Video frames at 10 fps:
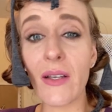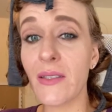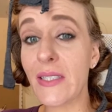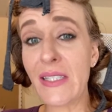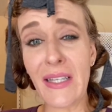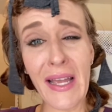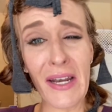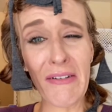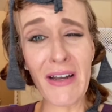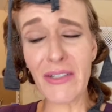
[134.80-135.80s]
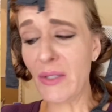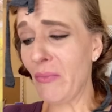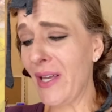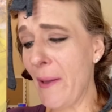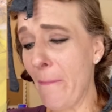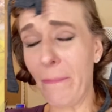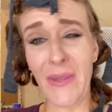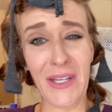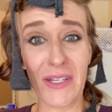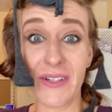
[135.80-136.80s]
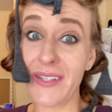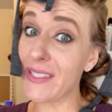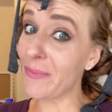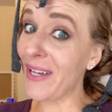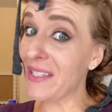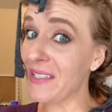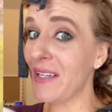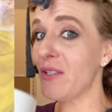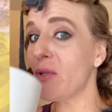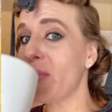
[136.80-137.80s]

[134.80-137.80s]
Still kind of gross, but not nearly as bad as it used to